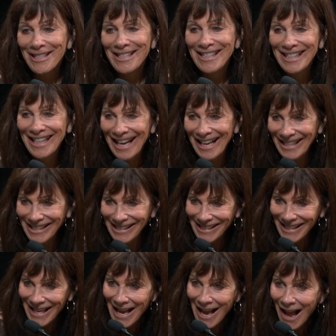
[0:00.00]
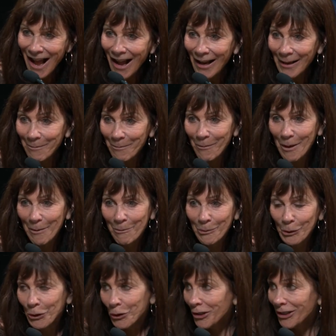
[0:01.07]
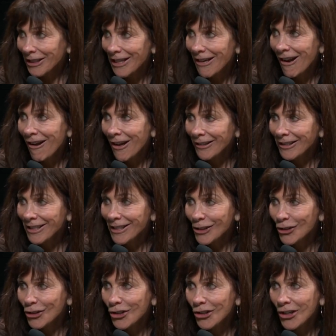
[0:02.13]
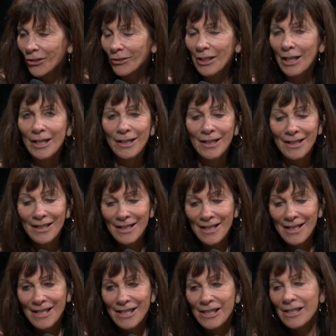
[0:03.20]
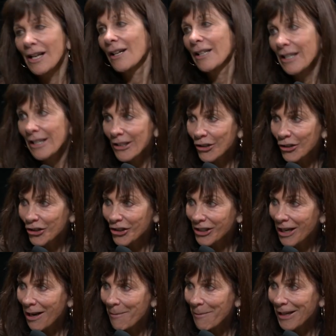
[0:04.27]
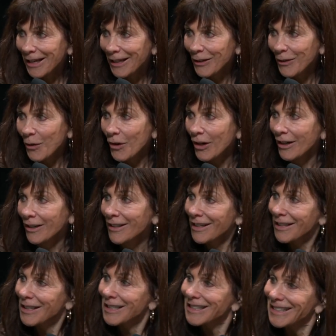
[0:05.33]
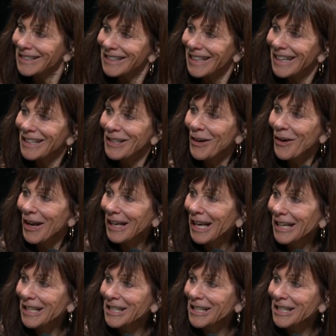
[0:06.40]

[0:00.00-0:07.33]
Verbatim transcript: says I'm brutally honest, you know, like suck in your stomach or you know, I got to